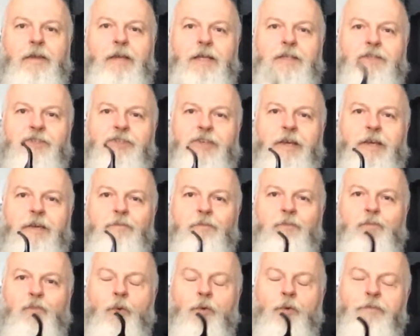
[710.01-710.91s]
And
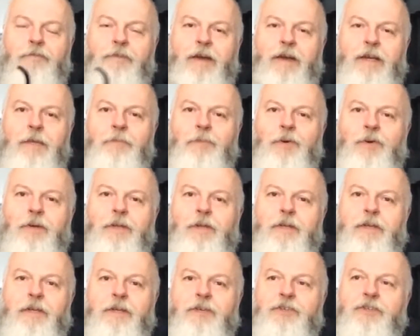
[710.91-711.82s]
Tim, Wolf Valley boy,
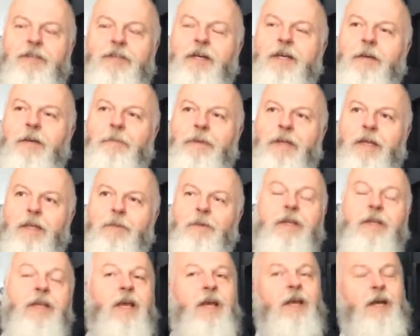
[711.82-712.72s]
he stuck up another
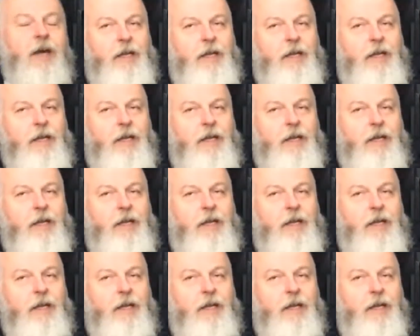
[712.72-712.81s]
one.